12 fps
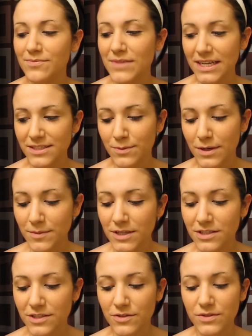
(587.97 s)
next what I'm
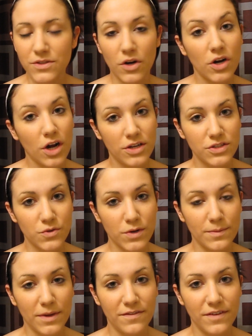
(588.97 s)
going to do is start
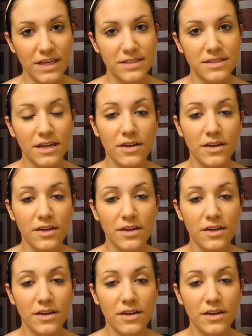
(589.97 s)
contouring my face.